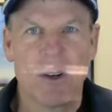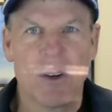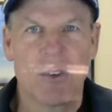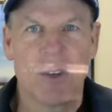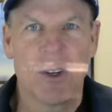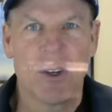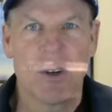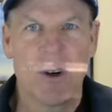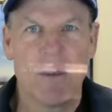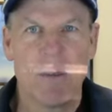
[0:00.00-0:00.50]

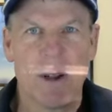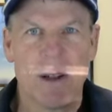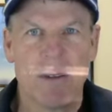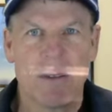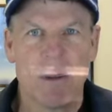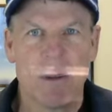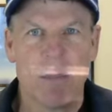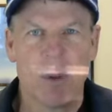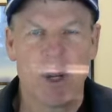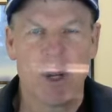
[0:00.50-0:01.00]
so I'm going to have
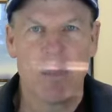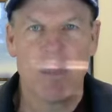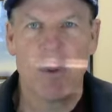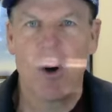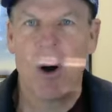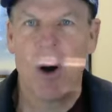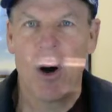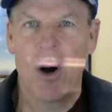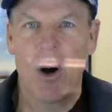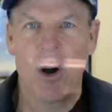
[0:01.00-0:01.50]
to put a
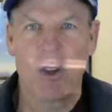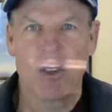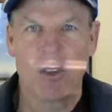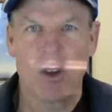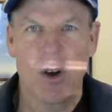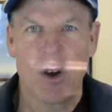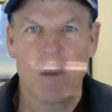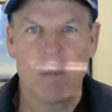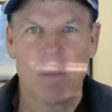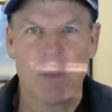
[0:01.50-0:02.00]
pause
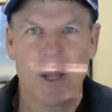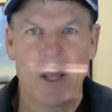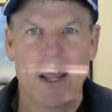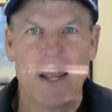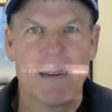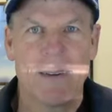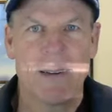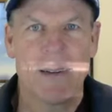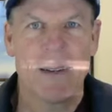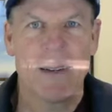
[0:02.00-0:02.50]
on
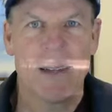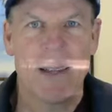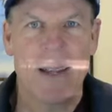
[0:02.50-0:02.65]
planting